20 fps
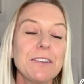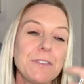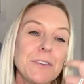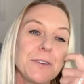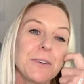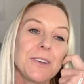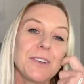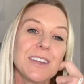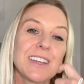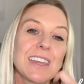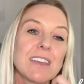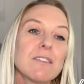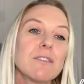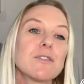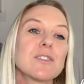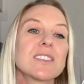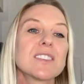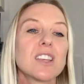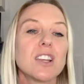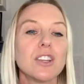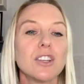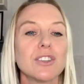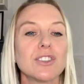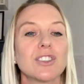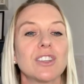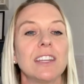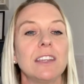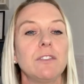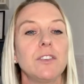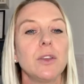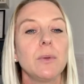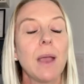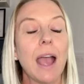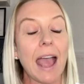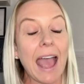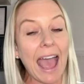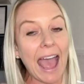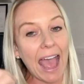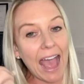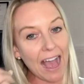you're looking for a solution, if you
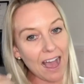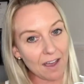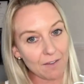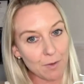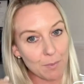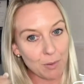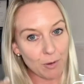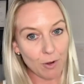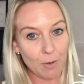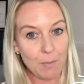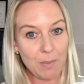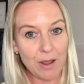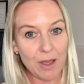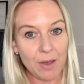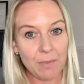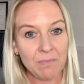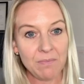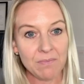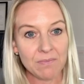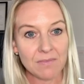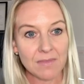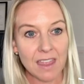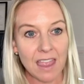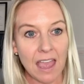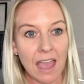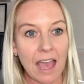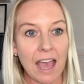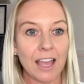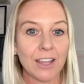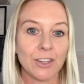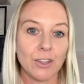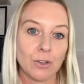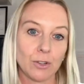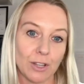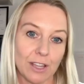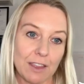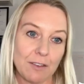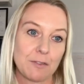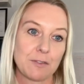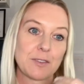have a problem and you're
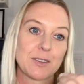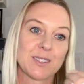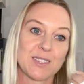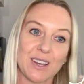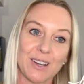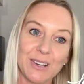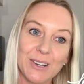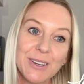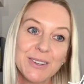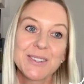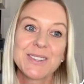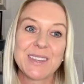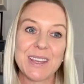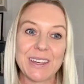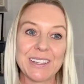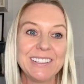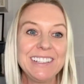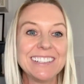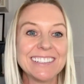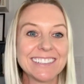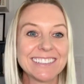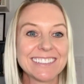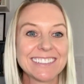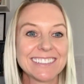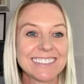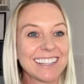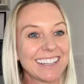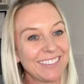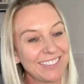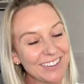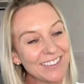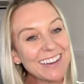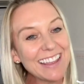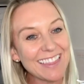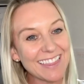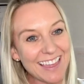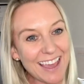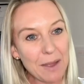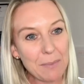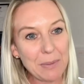looking for a solution, if you're in
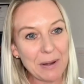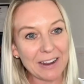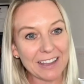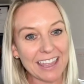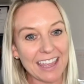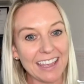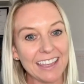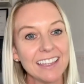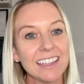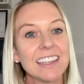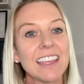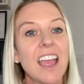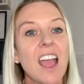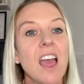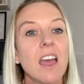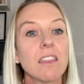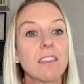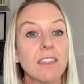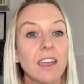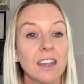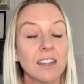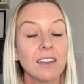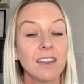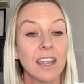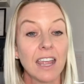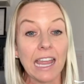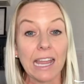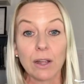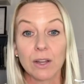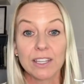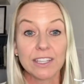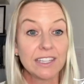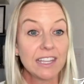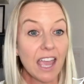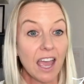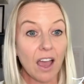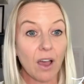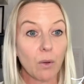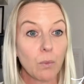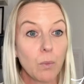that bracket, then
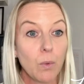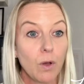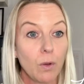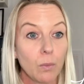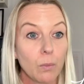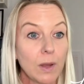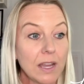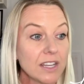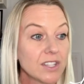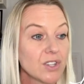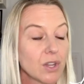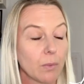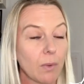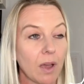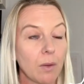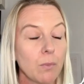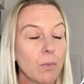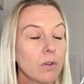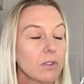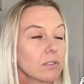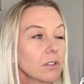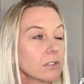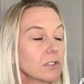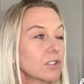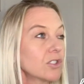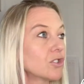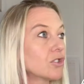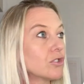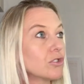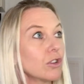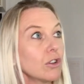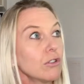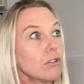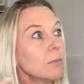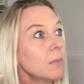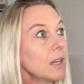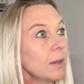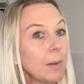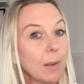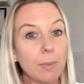yeah, what we do and what so
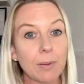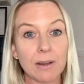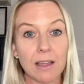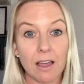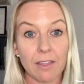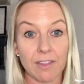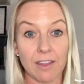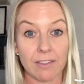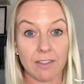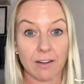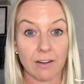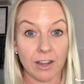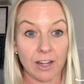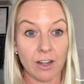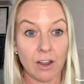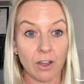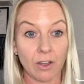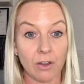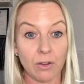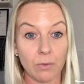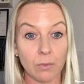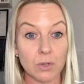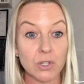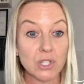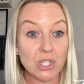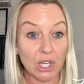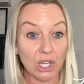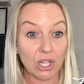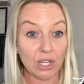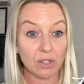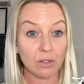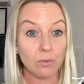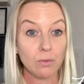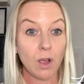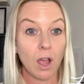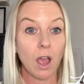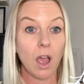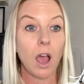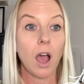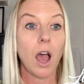many people out there that I know do,
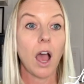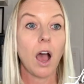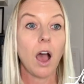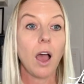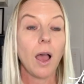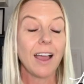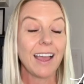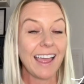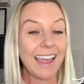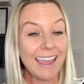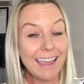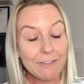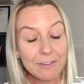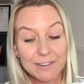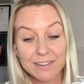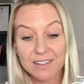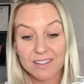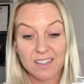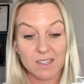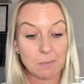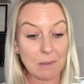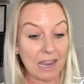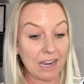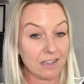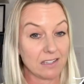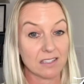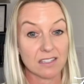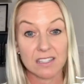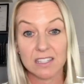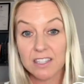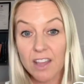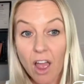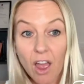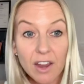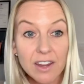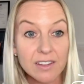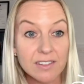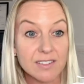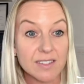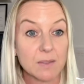evidence-based,
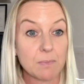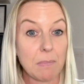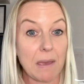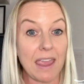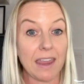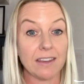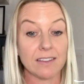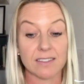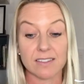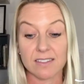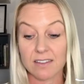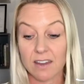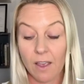science-based,